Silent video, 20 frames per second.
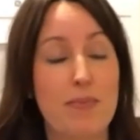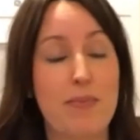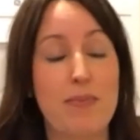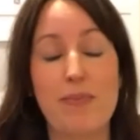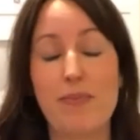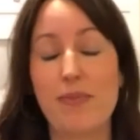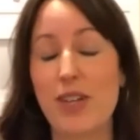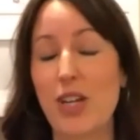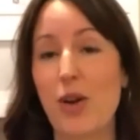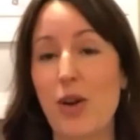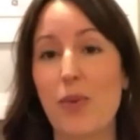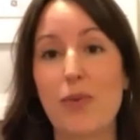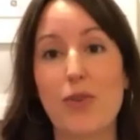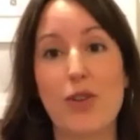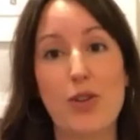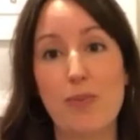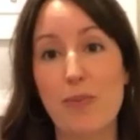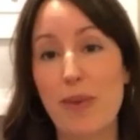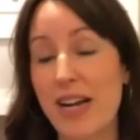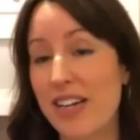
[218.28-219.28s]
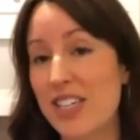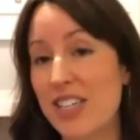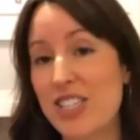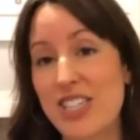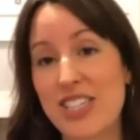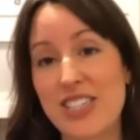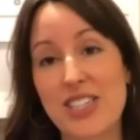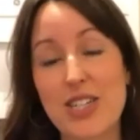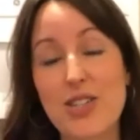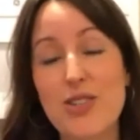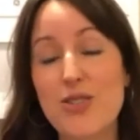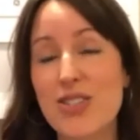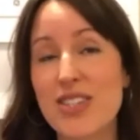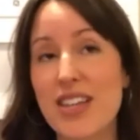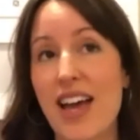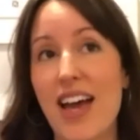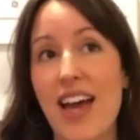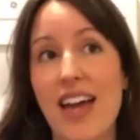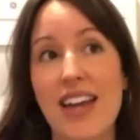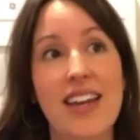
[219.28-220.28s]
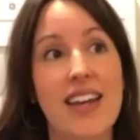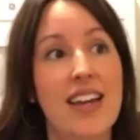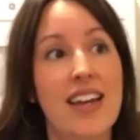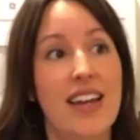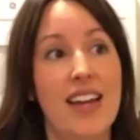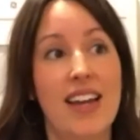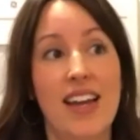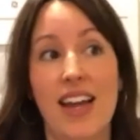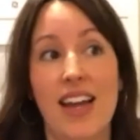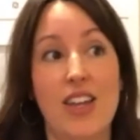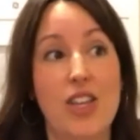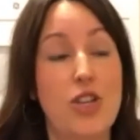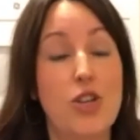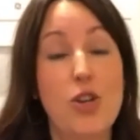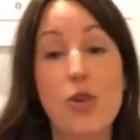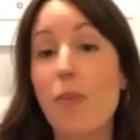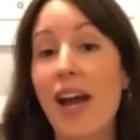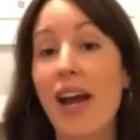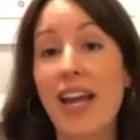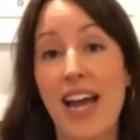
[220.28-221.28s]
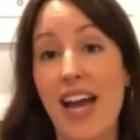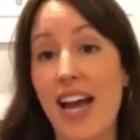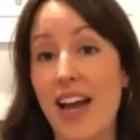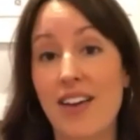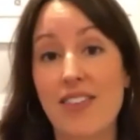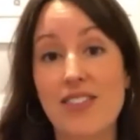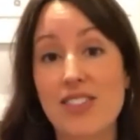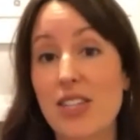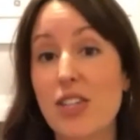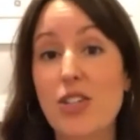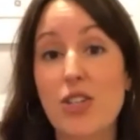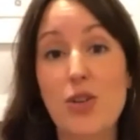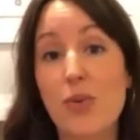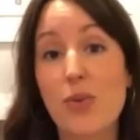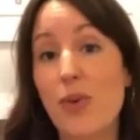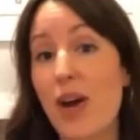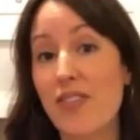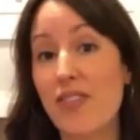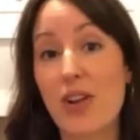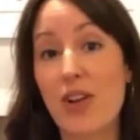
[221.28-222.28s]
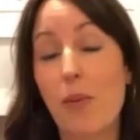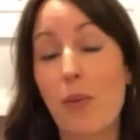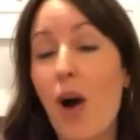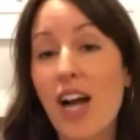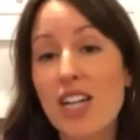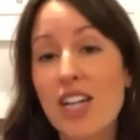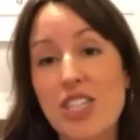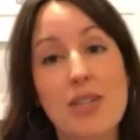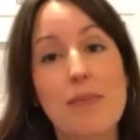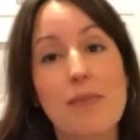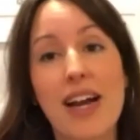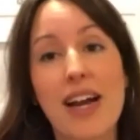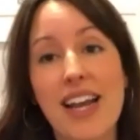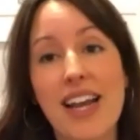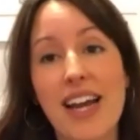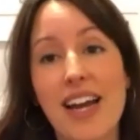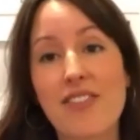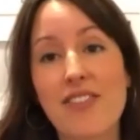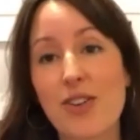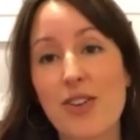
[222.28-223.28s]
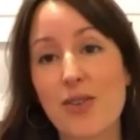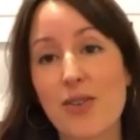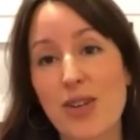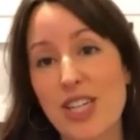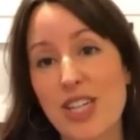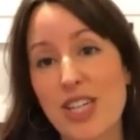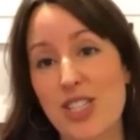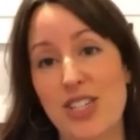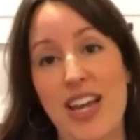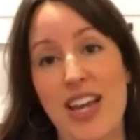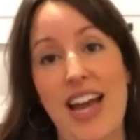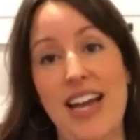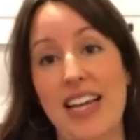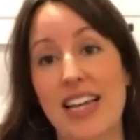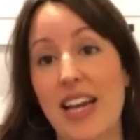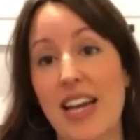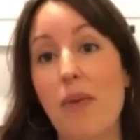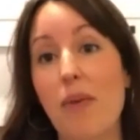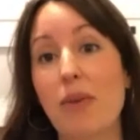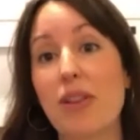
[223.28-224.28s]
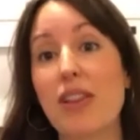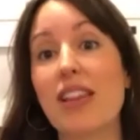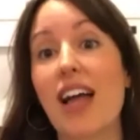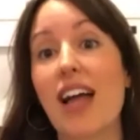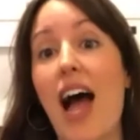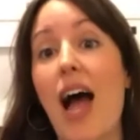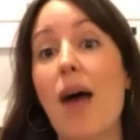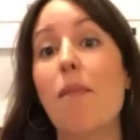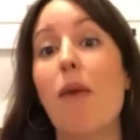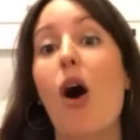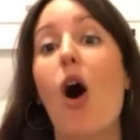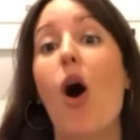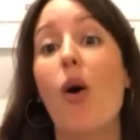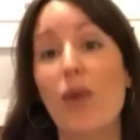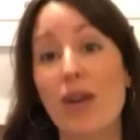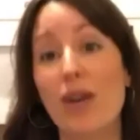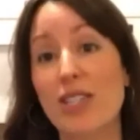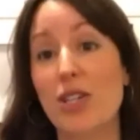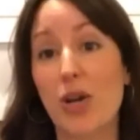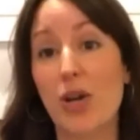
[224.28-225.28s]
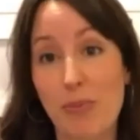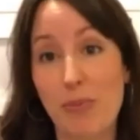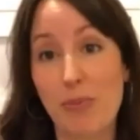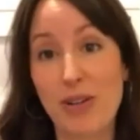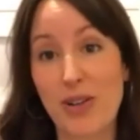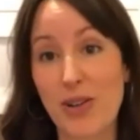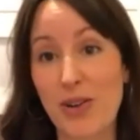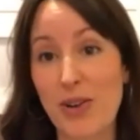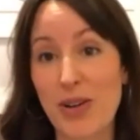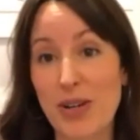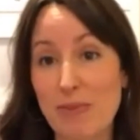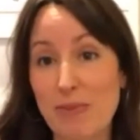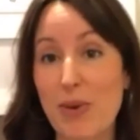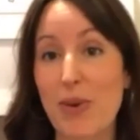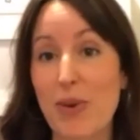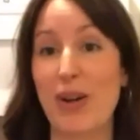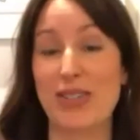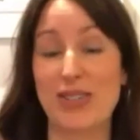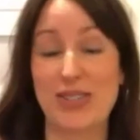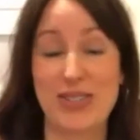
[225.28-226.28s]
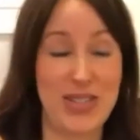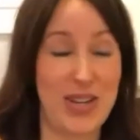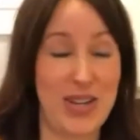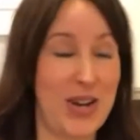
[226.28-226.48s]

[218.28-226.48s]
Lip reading: You, Mary Sheila, you said you might have, so you out there watching might have your own kitchen hack, and I'm always open to learning more. So,